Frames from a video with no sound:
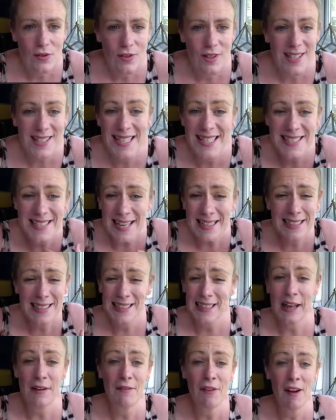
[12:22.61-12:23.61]
Because it's dead
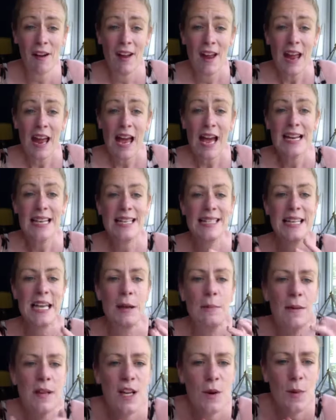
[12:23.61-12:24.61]
clever and it's
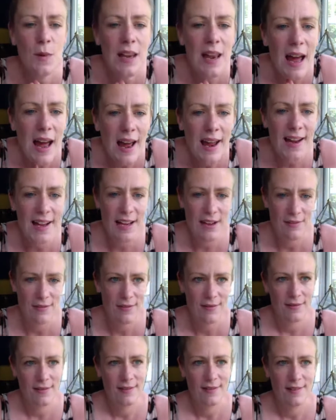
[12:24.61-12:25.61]
keeping you
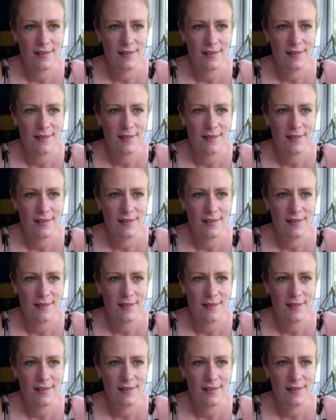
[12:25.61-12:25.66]
alive.